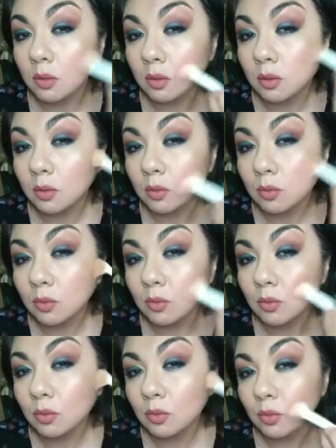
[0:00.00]

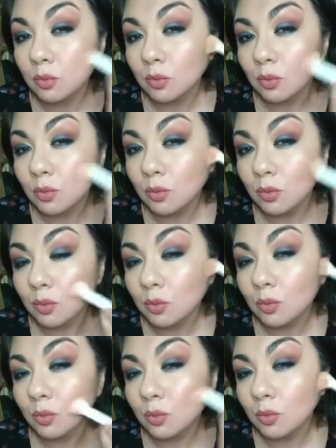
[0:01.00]

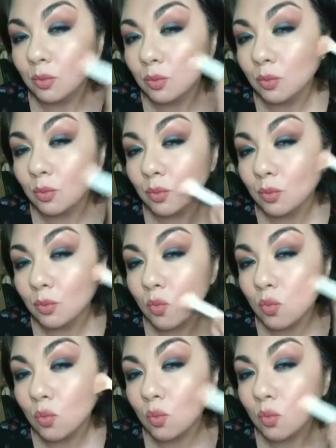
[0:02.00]

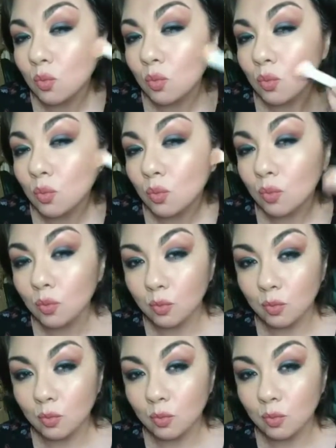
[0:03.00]
No one is speaking in this clip.